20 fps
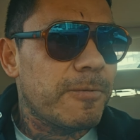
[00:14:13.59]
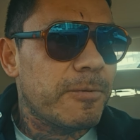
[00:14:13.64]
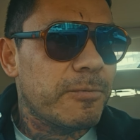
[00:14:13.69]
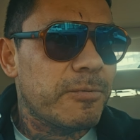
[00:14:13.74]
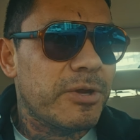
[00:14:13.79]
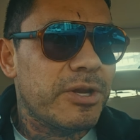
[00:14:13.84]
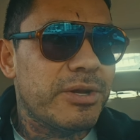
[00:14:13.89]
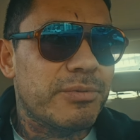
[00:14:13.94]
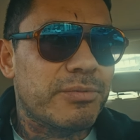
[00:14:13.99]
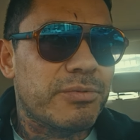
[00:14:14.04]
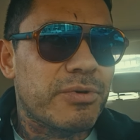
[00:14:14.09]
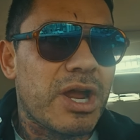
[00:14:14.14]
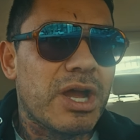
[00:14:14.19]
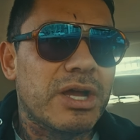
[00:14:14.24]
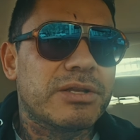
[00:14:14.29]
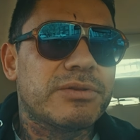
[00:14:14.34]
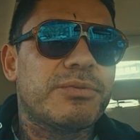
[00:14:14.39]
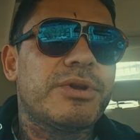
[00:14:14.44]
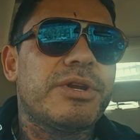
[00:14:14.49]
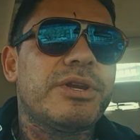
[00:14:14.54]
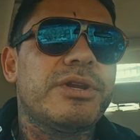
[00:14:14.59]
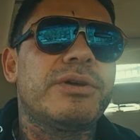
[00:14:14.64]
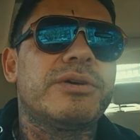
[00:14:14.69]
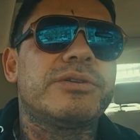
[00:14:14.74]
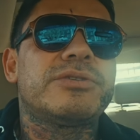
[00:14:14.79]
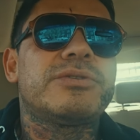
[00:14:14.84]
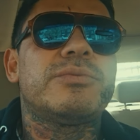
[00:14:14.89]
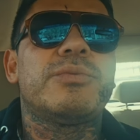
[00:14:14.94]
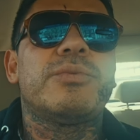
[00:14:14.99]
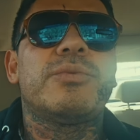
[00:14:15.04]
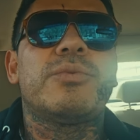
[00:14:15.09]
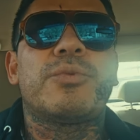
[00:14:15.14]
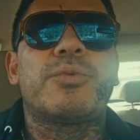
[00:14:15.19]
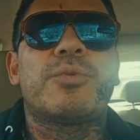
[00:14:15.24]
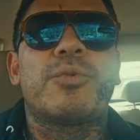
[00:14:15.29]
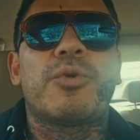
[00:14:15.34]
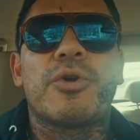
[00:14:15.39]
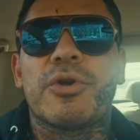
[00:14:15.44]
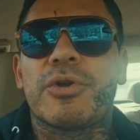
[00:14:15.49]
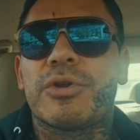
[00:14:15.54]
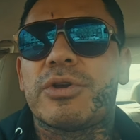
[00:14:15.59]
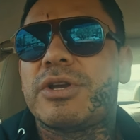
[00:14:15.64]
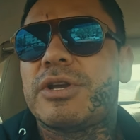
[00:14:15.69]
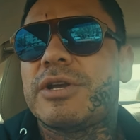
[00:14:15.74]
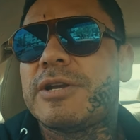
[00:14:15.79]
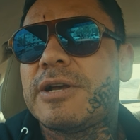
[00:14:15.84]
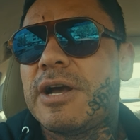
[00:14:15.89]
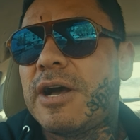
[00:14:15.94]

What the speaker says: They're ready to rock. Ready to work.